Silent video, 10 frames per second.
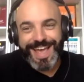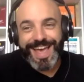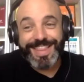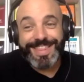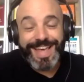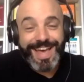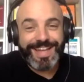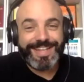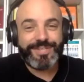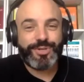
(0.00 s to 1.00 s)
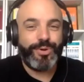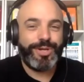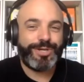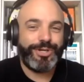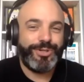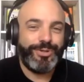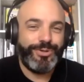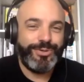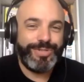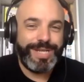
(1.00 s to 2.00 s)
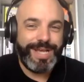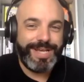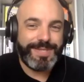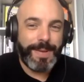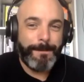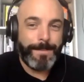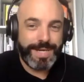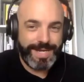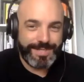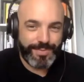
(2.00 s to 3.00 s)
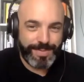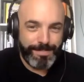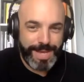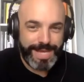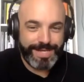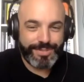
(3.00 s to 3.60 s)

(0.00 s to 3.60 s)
And that is going to conclude today's Mondays with Manny.